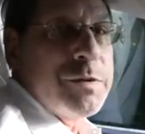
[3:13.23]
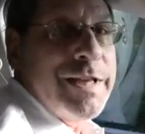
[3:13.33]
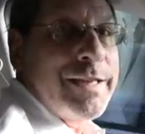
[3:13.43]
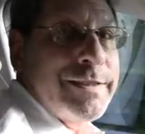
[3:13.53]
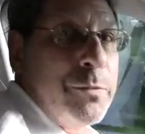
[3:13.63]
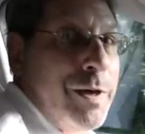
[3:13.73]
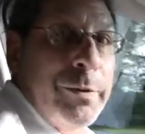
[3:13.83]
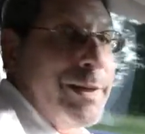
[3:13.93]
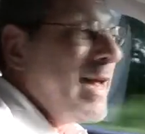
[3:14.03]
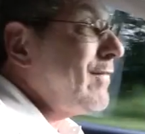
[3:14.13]
was asking, why
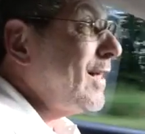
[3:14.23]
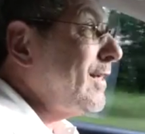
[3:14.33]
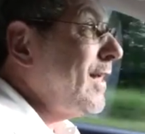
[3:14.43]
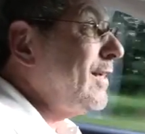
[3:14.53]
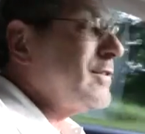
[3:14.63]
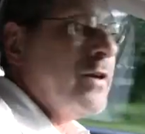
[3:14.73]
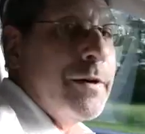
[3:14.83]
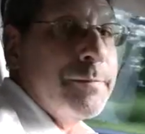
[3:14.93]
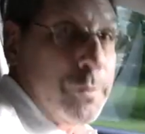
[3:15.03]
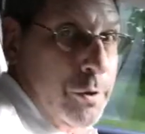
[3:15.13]
don't we have that in
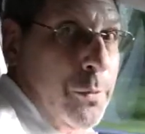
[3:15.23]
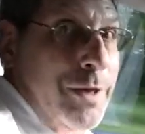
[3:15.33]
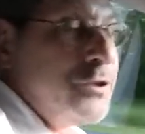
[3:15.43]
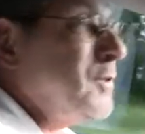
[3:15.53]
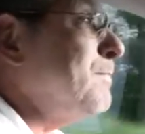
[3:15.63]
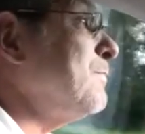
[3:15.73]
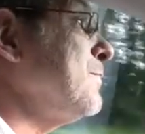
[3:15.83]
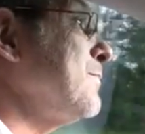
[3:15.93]
NASCAR? Good question.